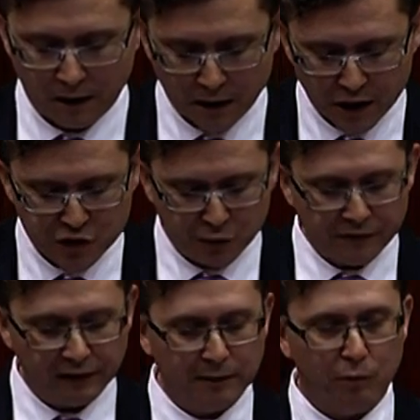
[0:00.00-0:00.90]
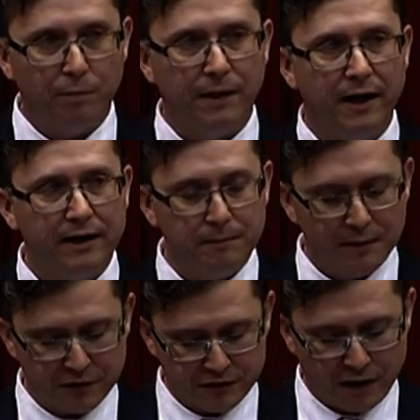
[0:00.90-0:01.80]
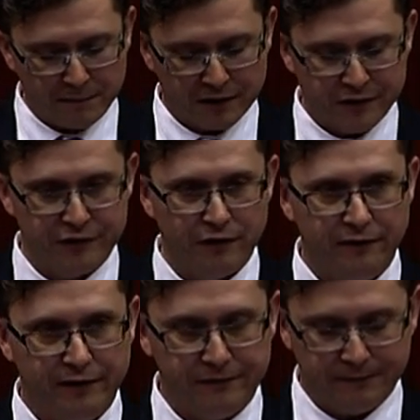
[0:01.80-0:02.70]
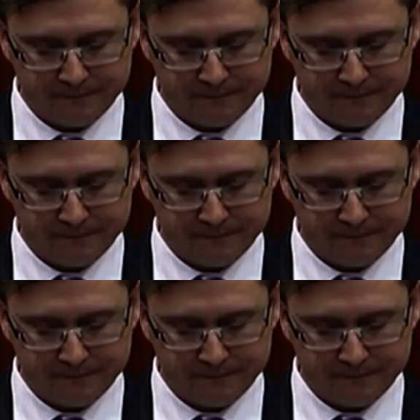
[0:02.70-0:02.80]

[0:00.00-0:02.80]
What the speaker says: I joined the Liberal Party because I am a Conservative.